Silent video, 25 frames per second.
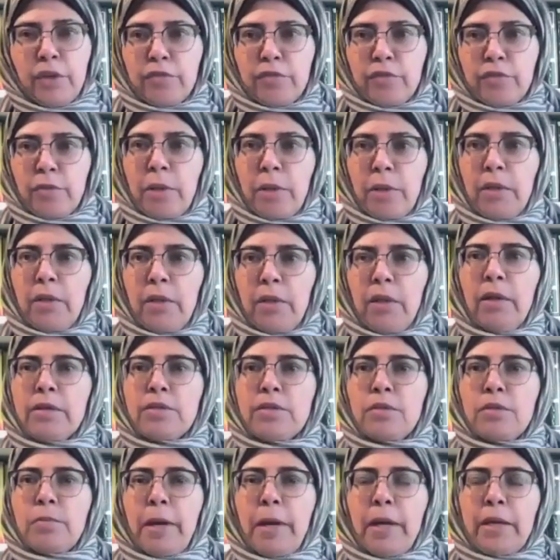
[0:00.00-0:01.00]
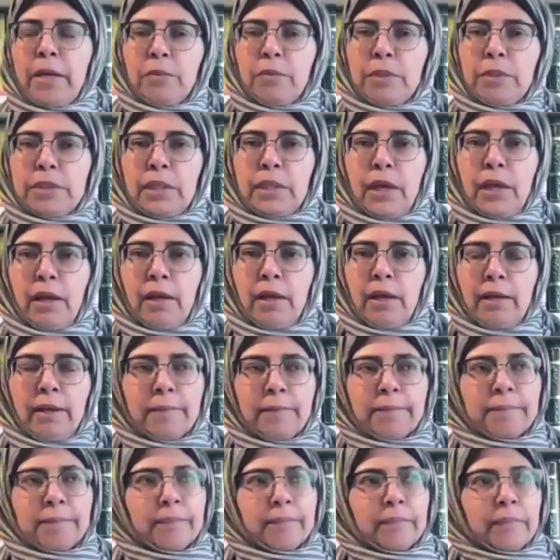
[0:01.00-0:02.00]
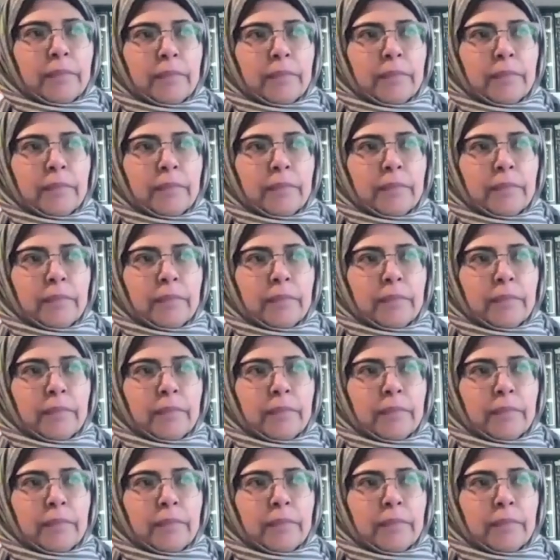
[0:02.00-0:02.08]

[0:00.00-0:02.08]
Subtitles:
from Allah subhanahu wa ta'ala.